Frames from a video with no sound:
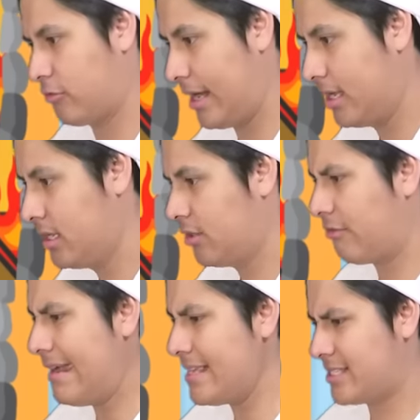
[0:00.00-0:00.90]
Gra
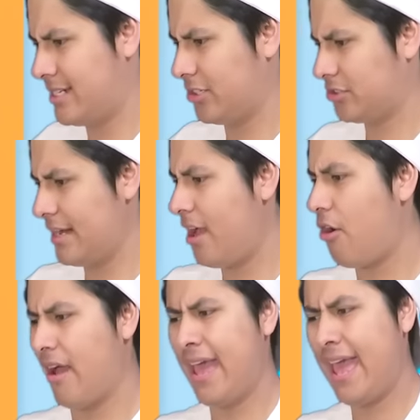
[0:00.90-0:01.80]
grandchildren?
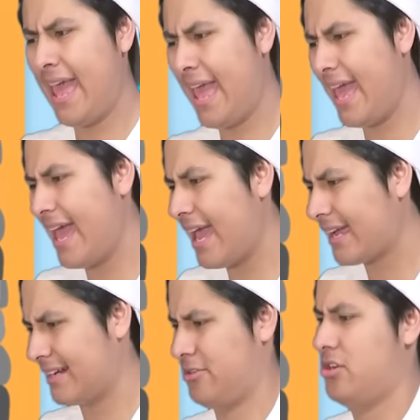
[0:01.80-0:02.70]
Oh,
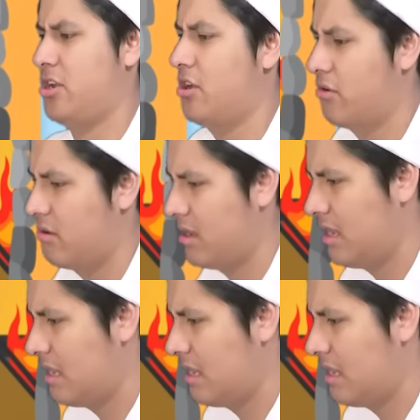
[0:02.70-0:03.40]
heck no.